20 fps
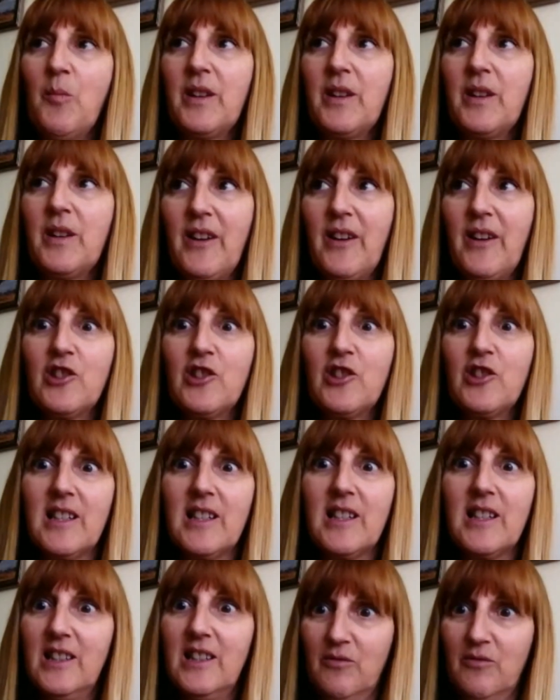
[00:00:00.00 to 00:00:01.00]
But
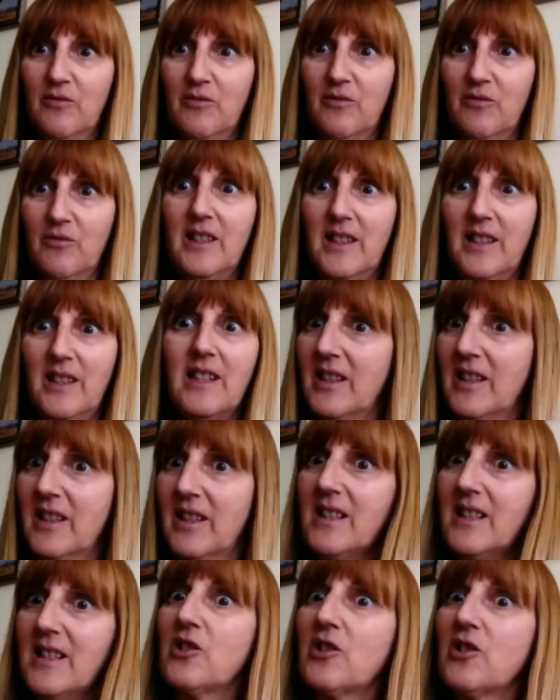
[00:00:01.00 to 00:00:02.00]
eventually, it
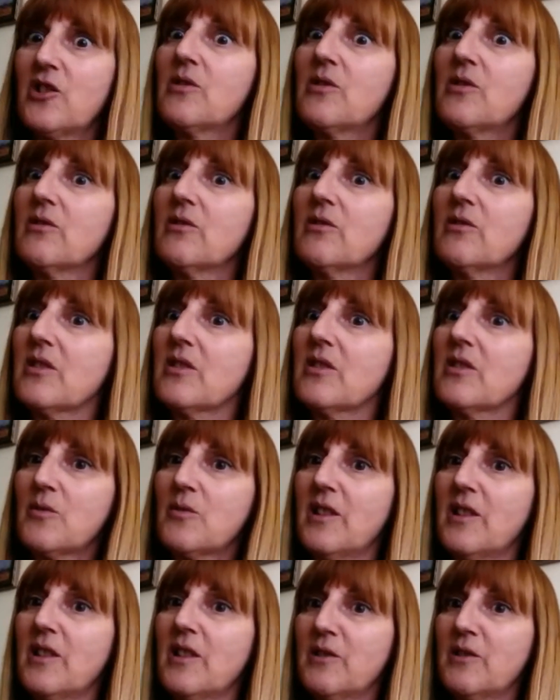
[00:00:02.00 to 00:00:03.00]
really is too sore to
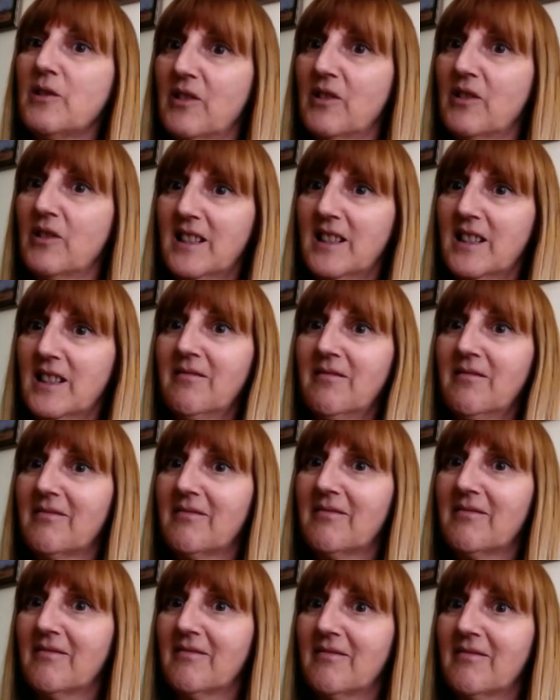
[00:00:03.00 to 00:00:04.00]
swallow. You really,
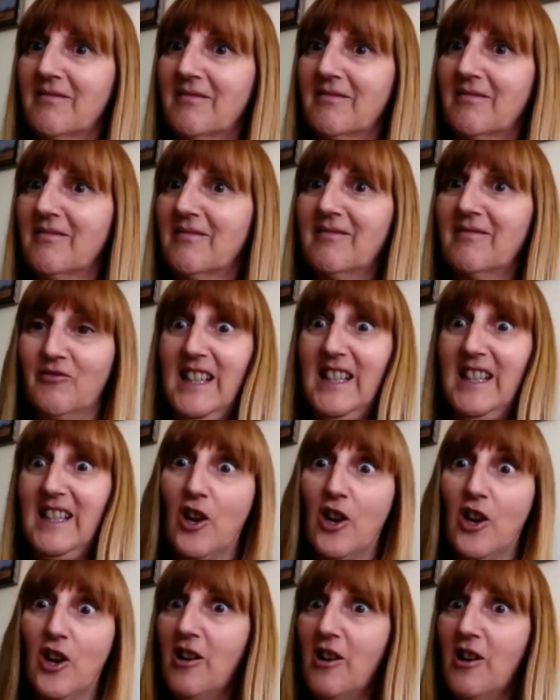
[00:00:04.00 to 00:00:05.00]

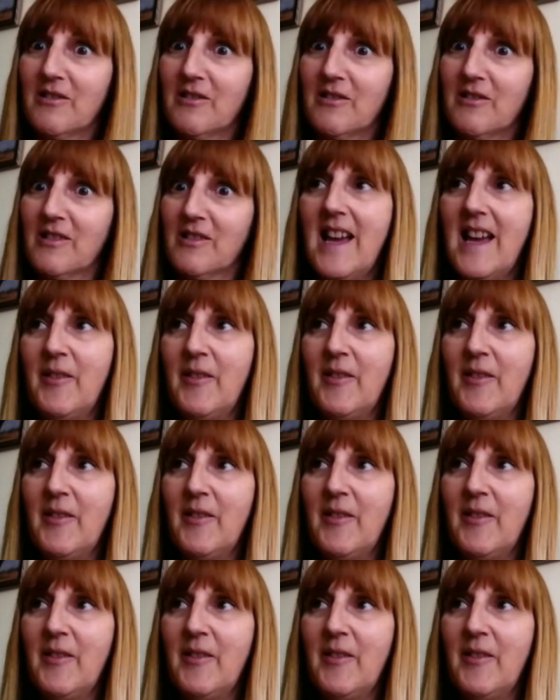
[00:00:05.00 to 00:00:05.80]
really can't.